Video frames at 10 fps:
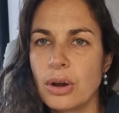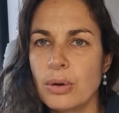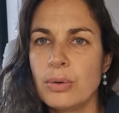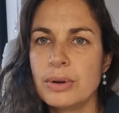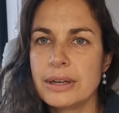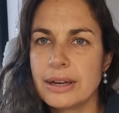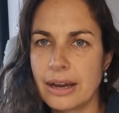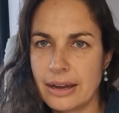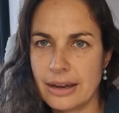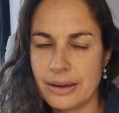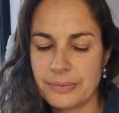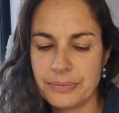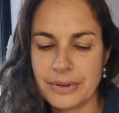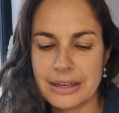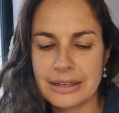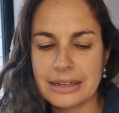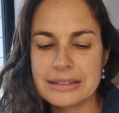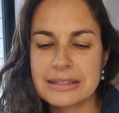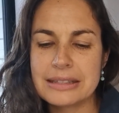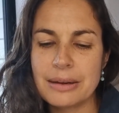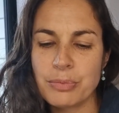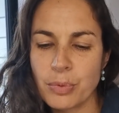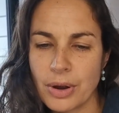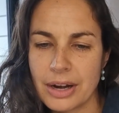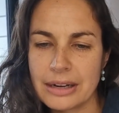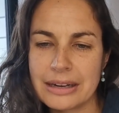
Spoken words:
okay. And that's step one.